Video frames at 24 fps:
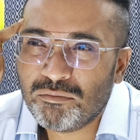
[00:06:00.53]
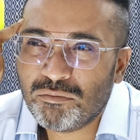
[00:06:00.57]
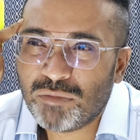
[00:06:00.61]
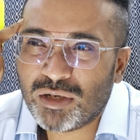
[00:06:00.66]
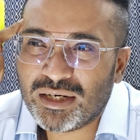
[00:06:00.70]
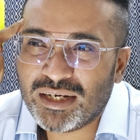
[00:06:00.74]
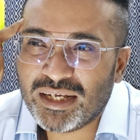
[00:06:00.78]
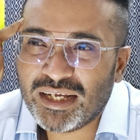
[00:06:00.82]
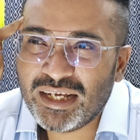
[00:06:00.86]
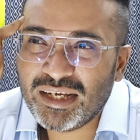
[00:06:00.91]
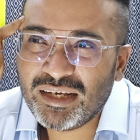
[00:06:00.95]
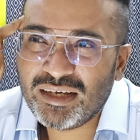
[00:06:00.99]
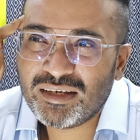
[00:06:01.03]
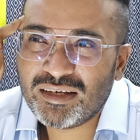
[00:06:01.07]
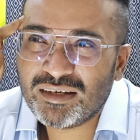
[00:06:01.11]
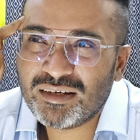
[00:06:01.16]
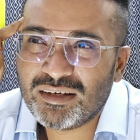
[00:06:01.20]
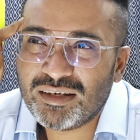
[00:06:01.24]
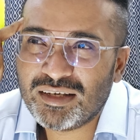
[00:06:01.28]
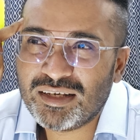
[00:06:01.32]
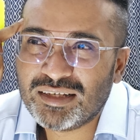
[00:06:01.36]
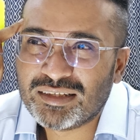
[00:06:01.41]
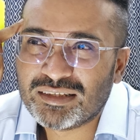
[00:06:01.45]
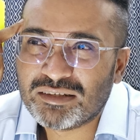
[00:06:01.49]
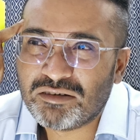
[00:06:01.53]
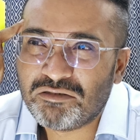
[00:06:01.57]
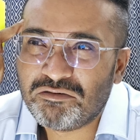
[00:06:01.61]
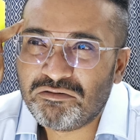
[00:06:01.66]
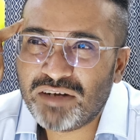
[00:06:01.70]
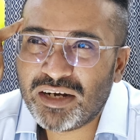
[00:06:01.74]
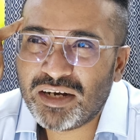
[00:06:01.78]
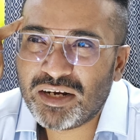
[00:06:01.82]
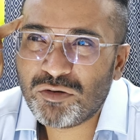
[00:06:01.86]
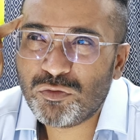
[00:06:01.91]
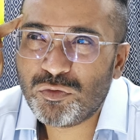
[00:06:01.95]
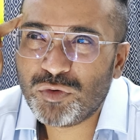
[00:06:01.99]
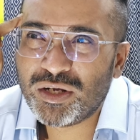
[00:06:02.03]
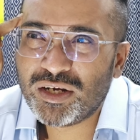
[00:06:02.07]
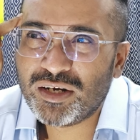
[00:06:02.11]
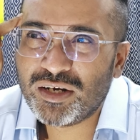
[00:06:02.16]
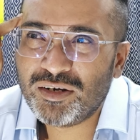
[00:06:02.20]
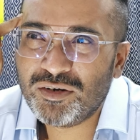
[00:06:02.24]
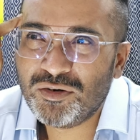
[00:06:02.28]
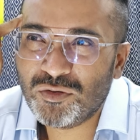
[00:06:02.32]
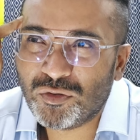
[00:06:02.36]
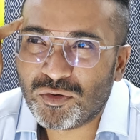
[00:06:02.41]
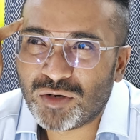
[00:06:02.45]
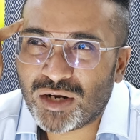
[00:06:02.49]
But ink is a very
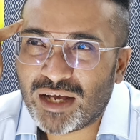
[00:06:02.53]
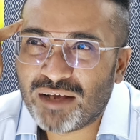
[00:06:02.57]
weird note.